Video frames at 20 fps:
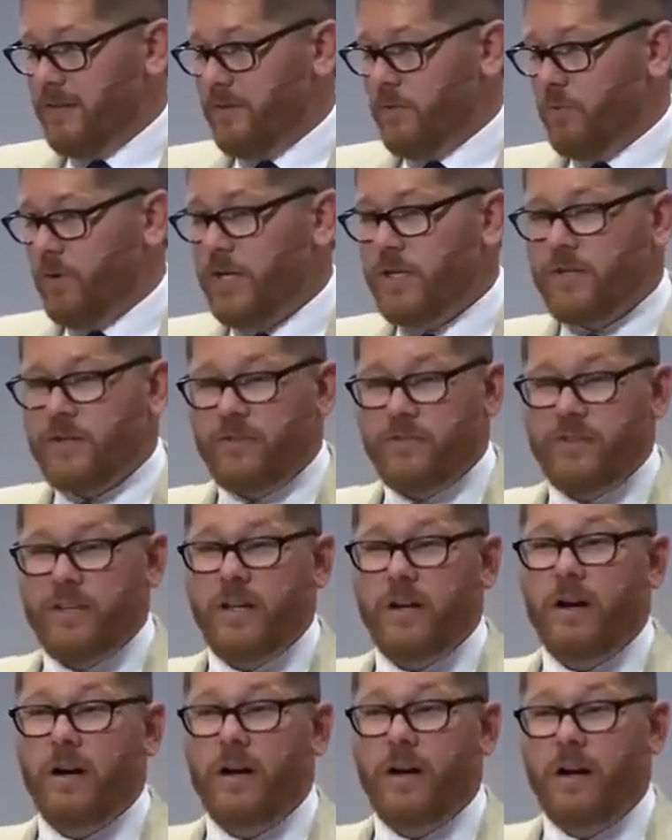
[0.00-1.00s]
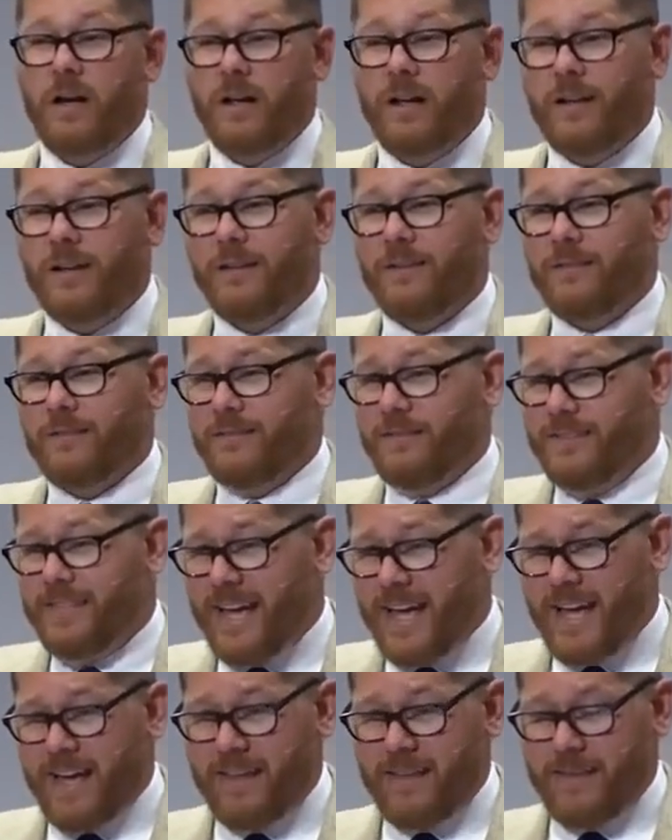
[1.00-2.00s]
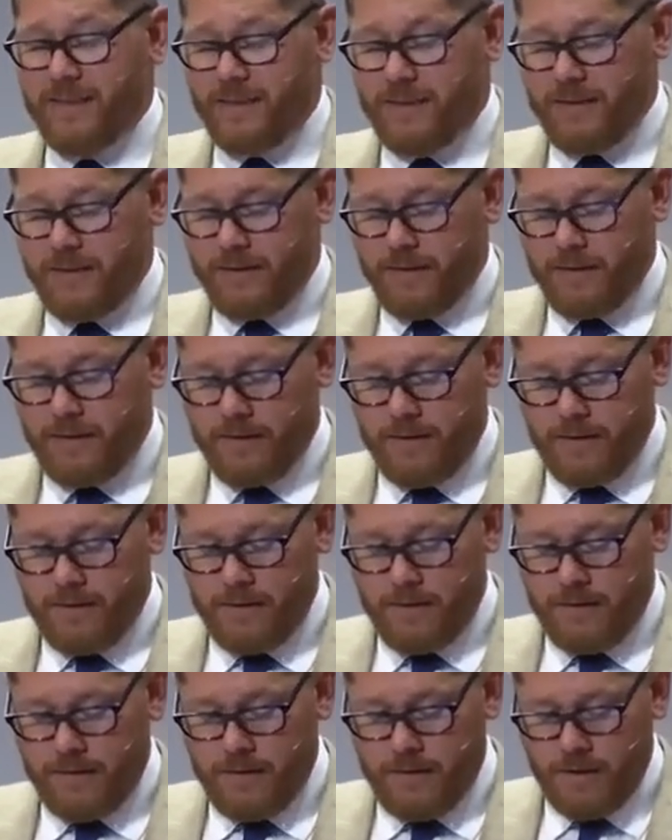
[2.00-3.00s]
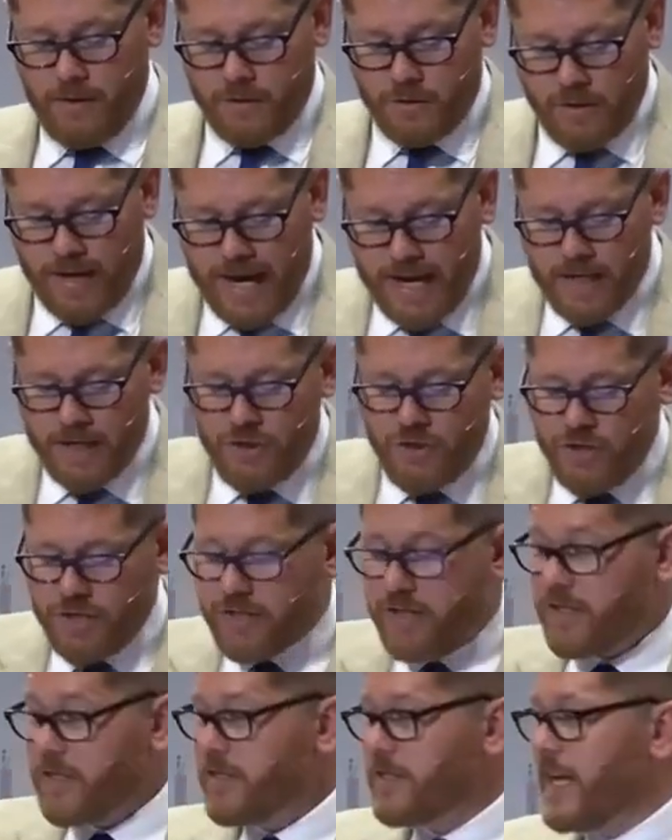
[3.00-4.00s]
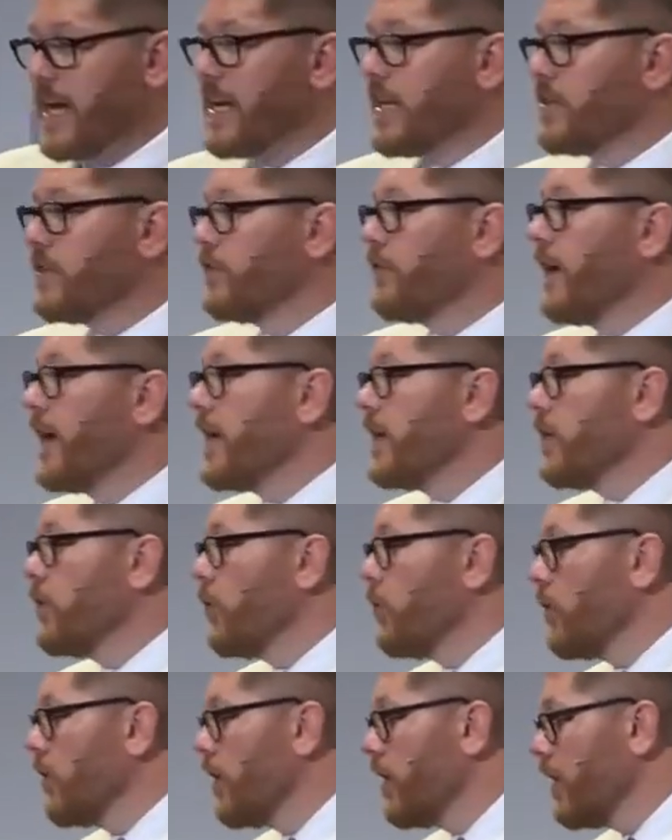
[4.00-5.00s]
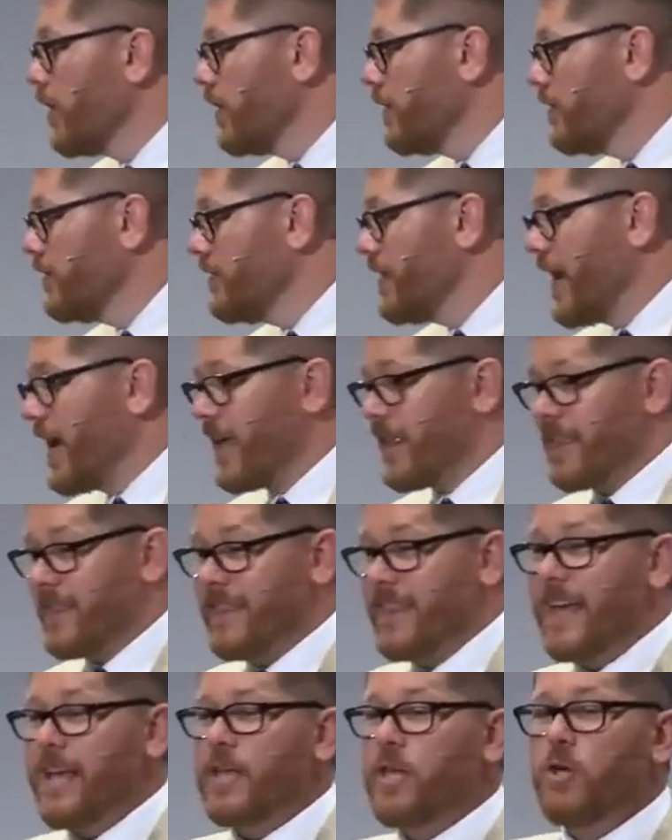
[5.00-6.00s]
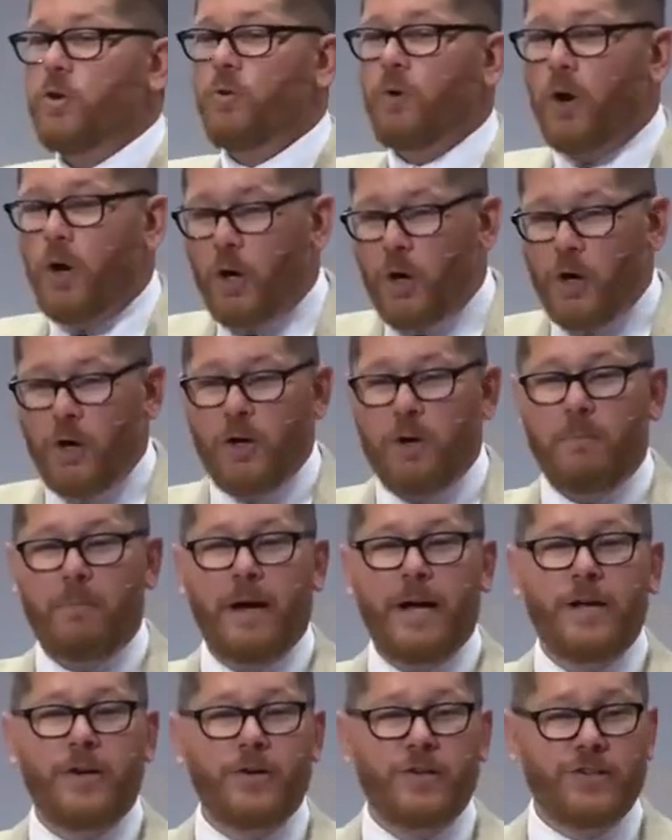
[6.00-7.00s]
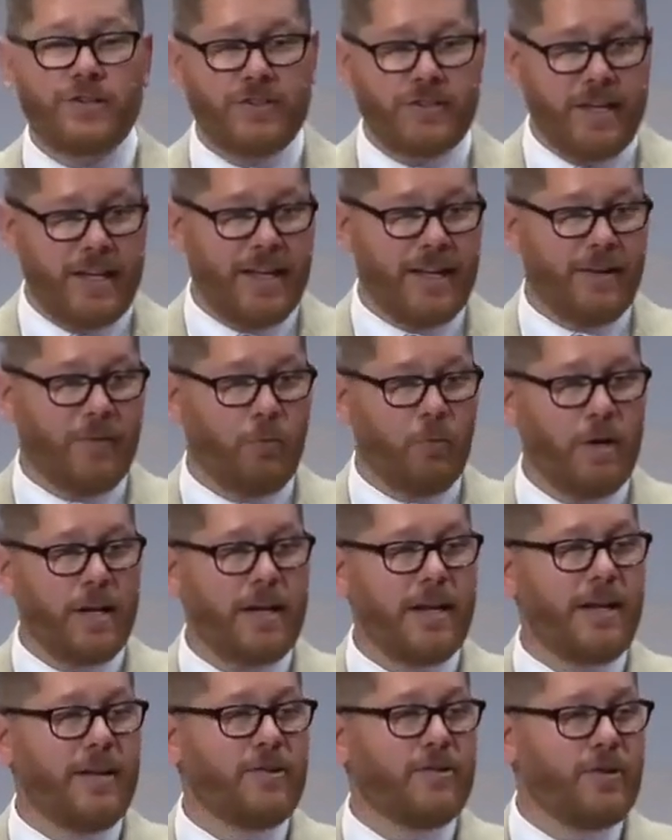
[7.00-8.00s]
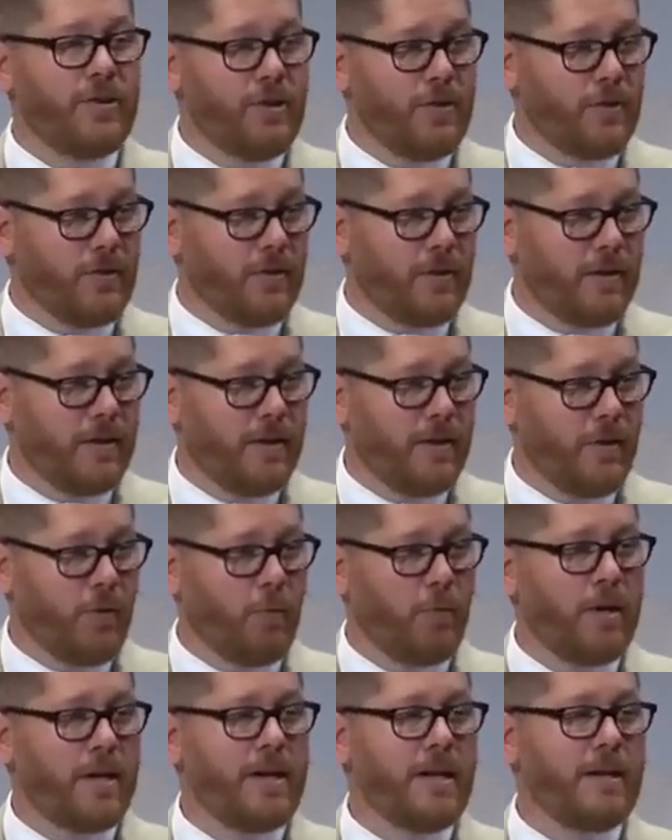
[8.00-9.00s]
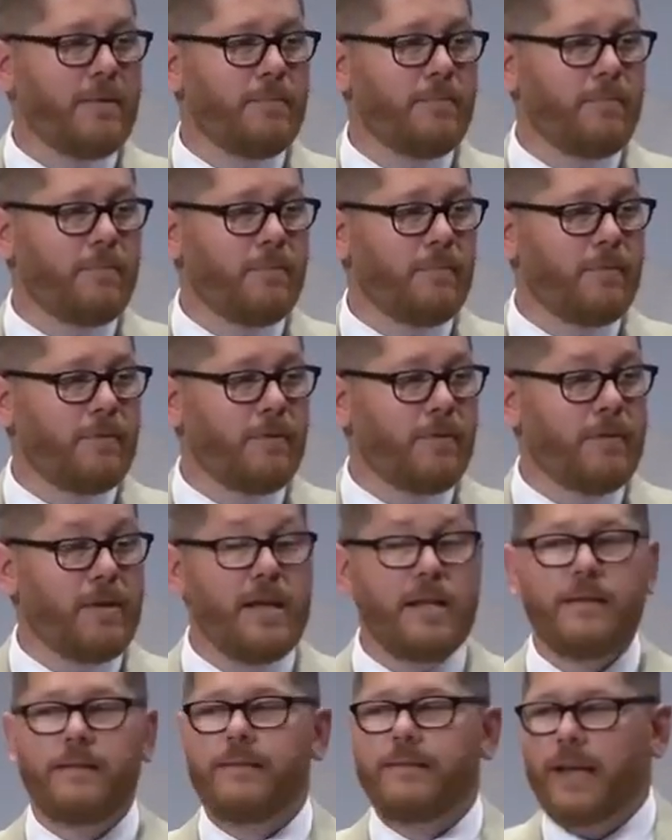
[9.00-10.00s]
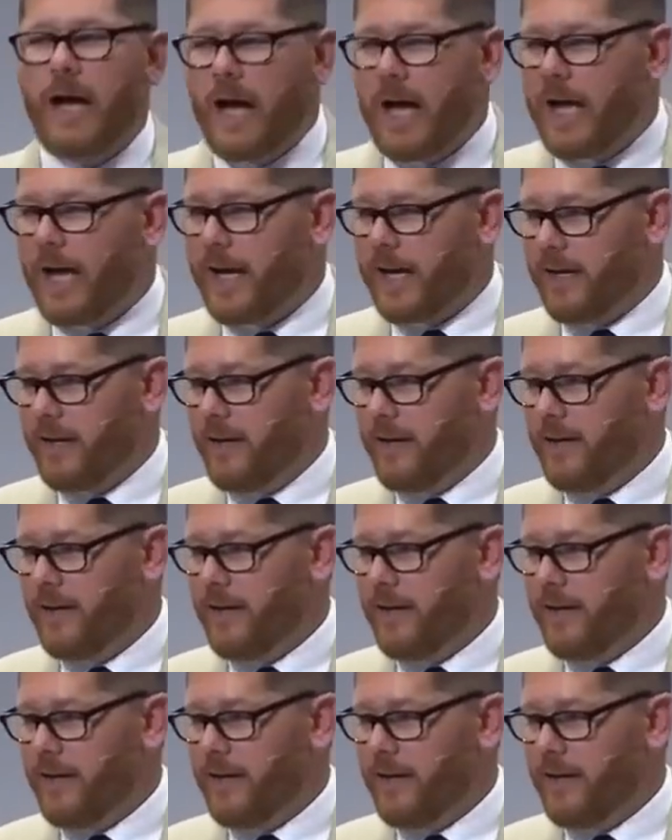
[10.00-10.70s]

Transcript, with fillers: Wages of sin are death. So, how did Jesus satisfy your death that you earned by your sin? What did he do? What did he, he died?